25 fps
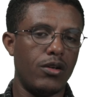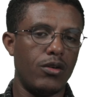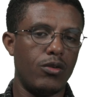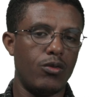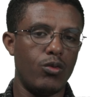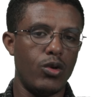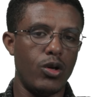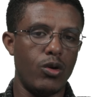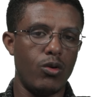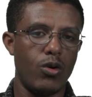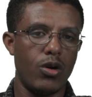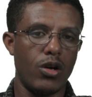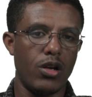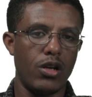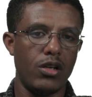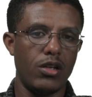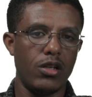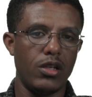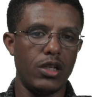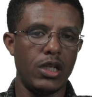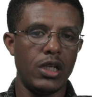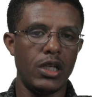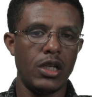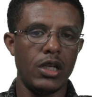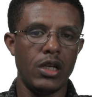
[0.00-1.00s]
We
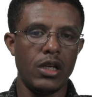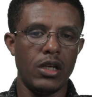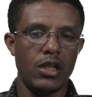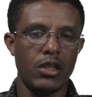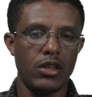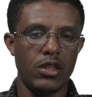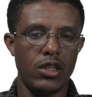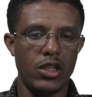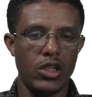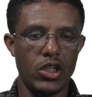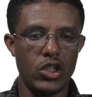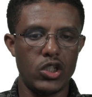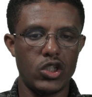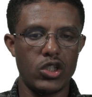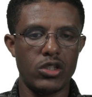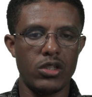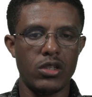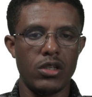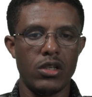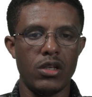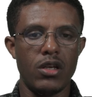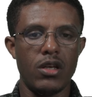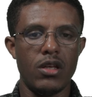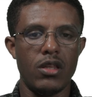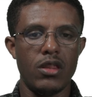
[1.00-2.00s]
already teach
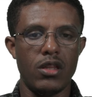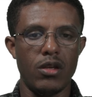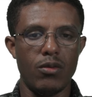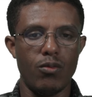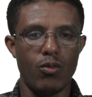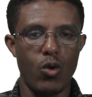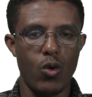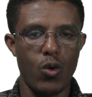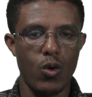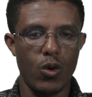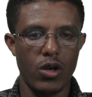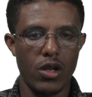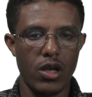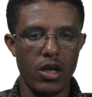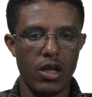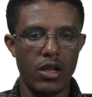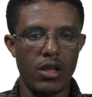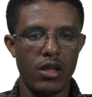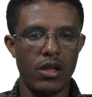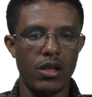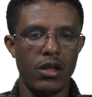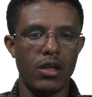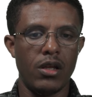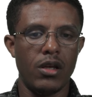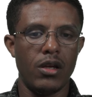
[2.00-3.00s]
the model
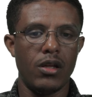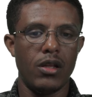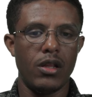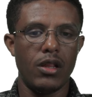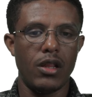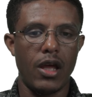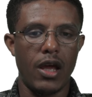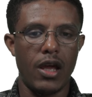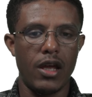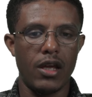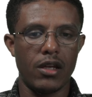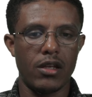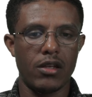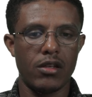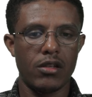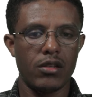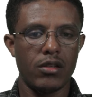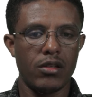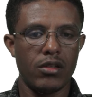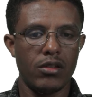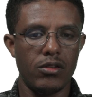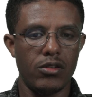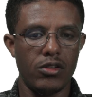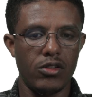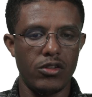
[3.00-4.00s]
like
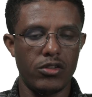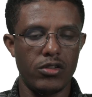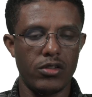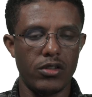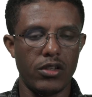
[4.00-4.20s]
this.